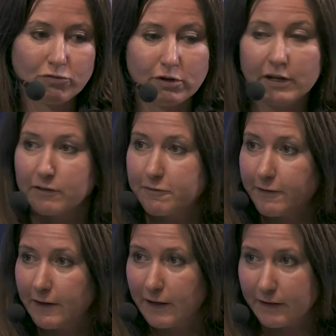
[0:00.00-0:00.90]
real
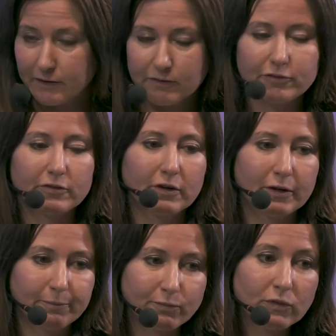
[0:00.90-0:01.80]
feelings
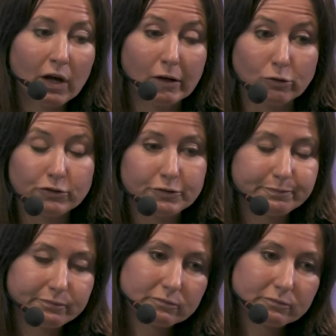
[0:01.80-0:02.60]
out.